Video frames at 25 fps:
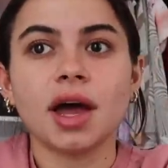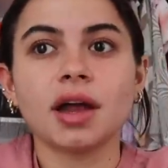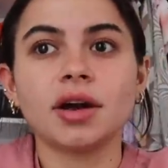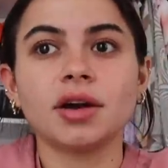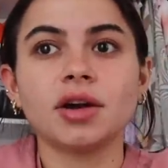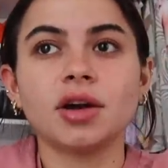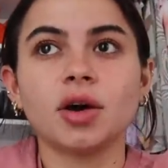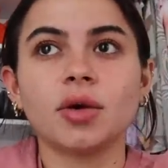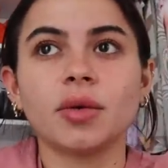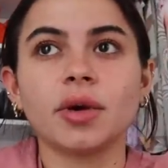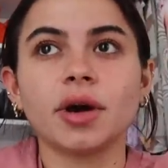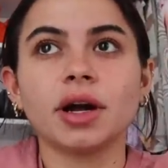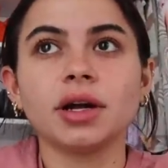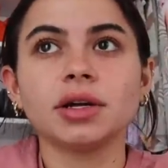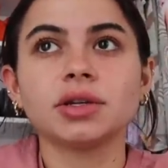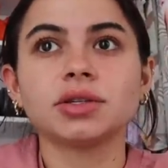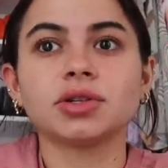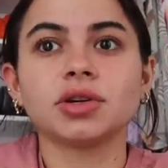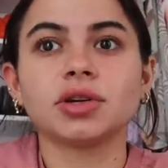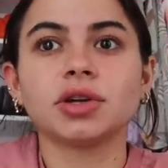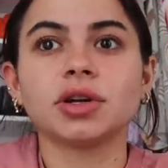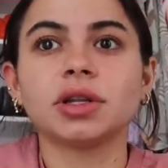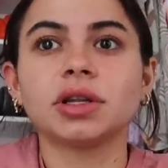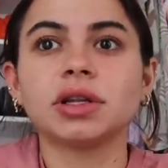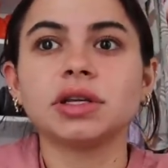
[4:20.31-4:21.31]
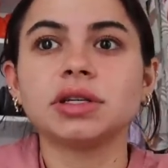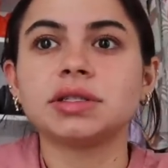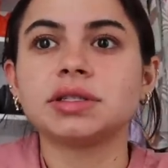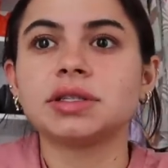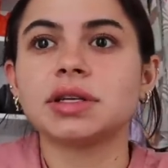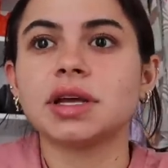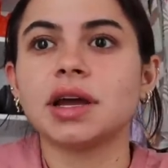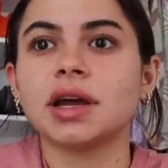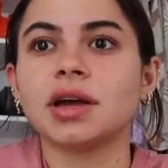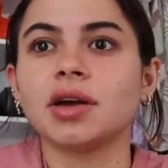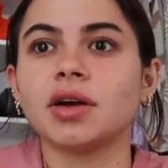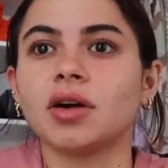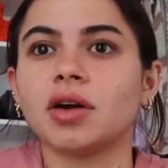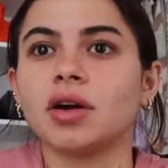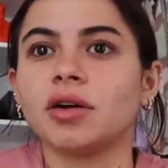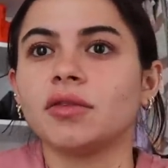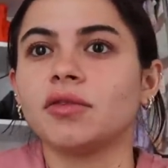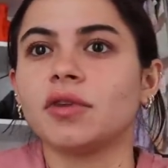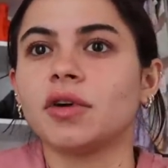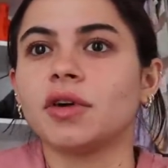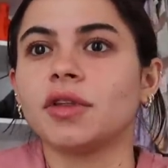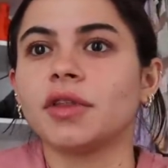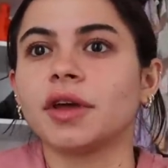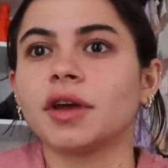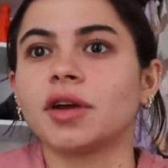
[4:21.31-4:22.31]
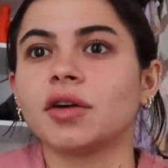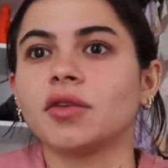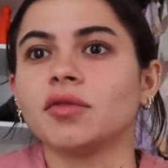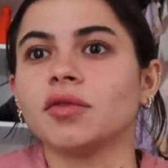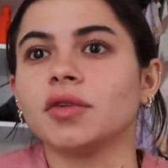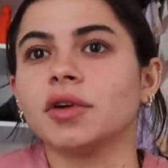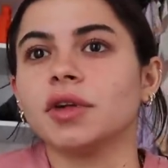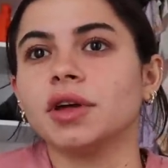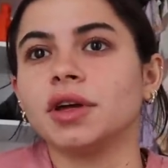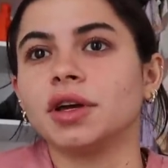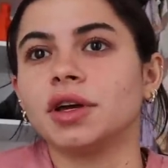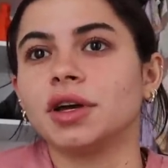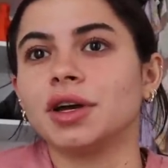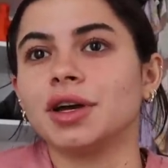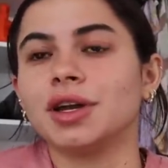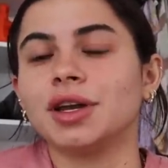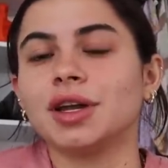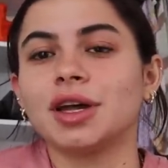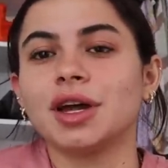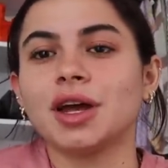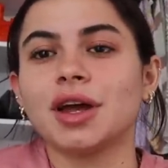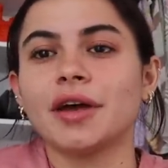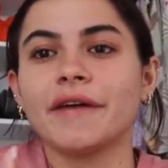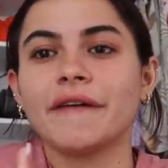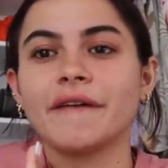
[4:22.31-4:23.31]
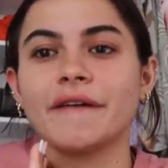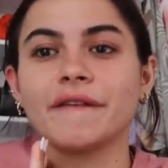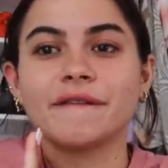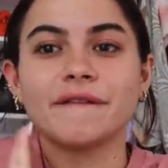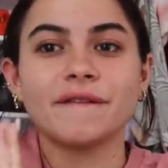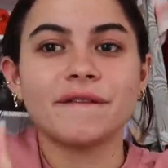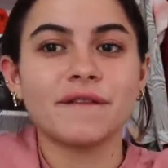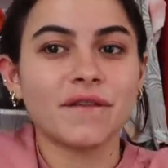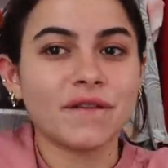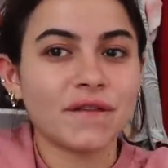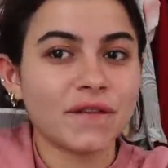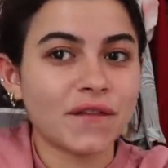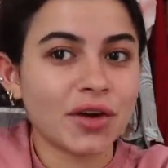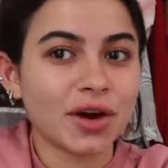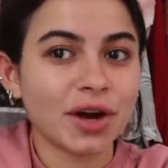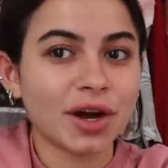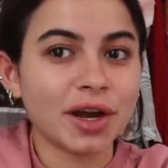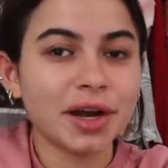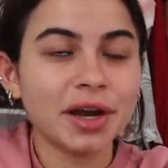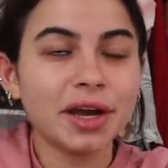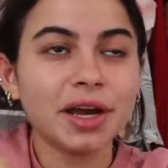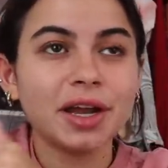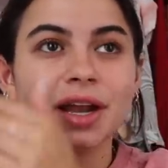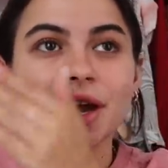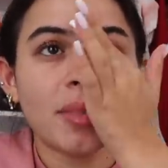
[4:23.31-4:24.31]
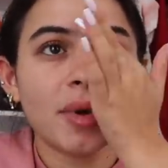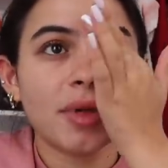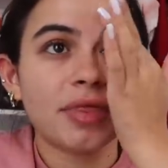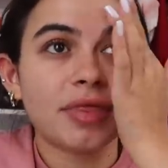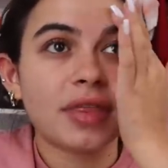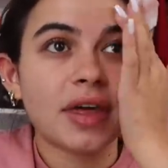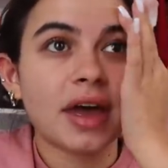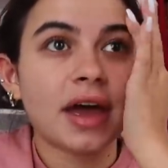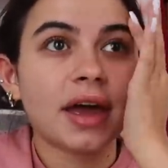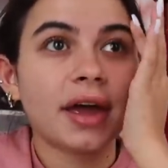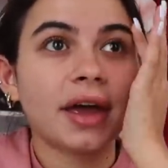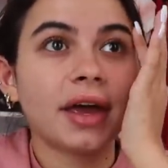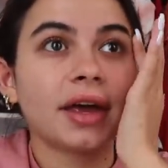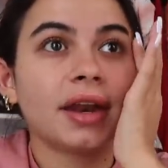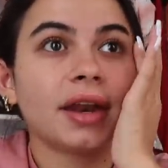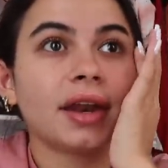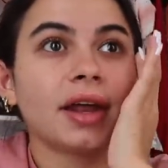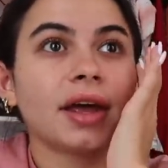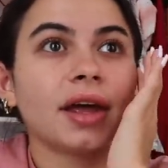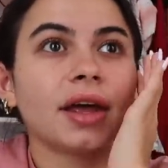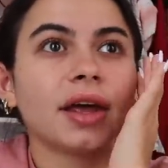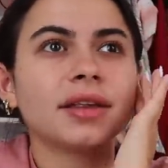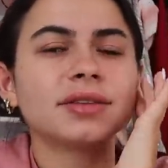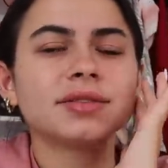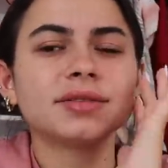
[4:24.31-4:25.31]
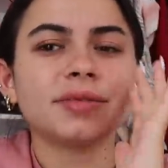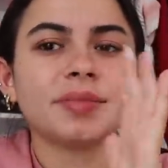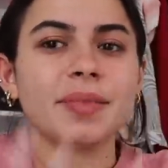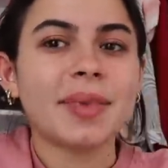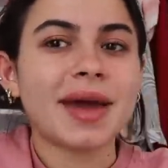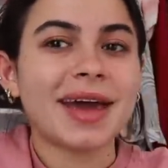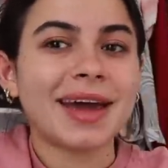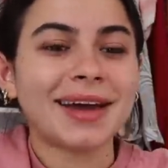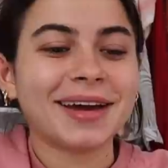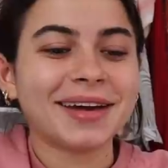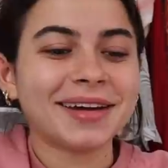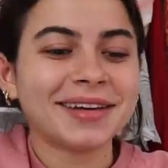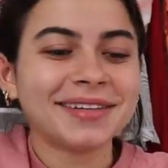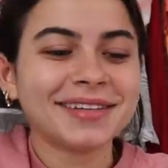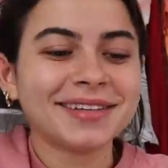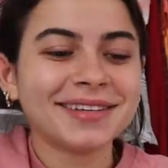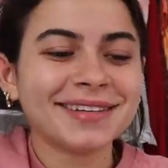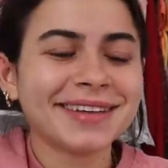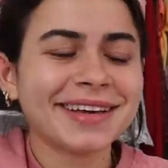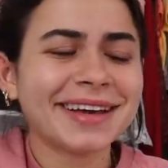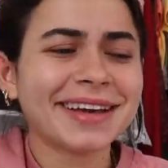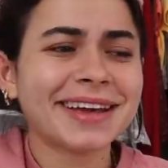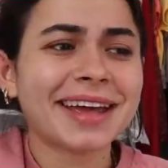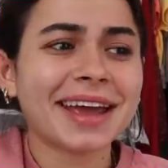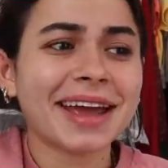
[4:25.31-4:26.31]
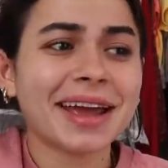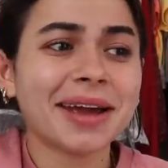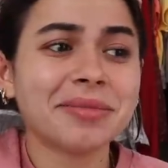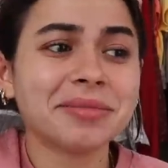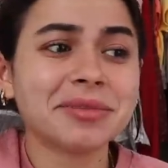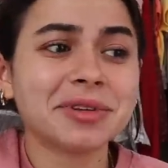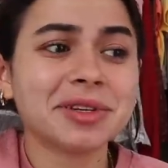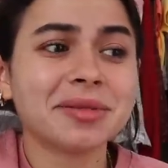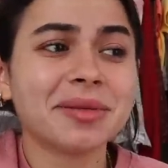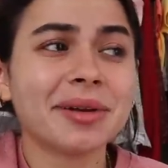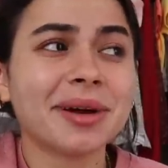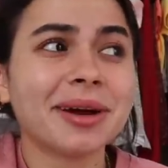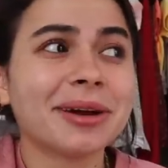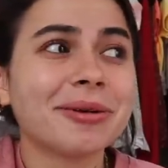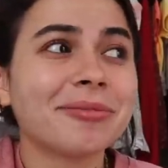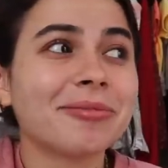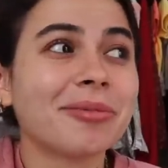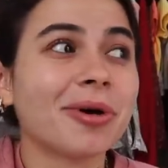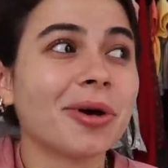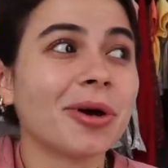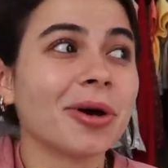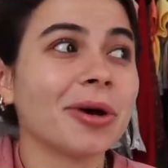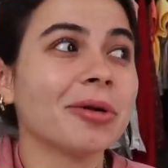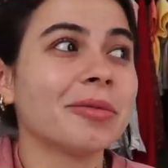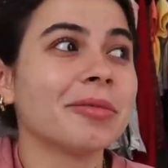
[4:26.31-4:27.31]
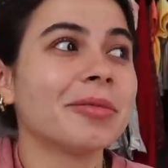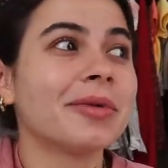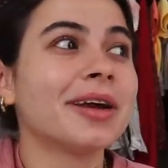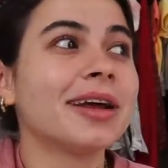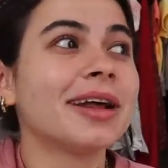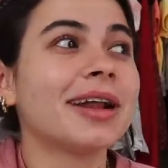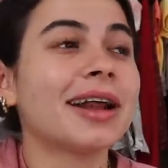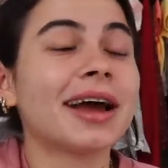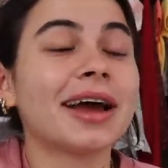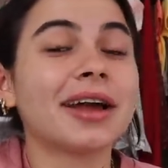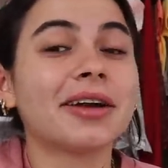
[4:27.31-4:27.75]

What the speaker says: I don't know where I started this day off on like a really good foot, but then this man like came to my apartment.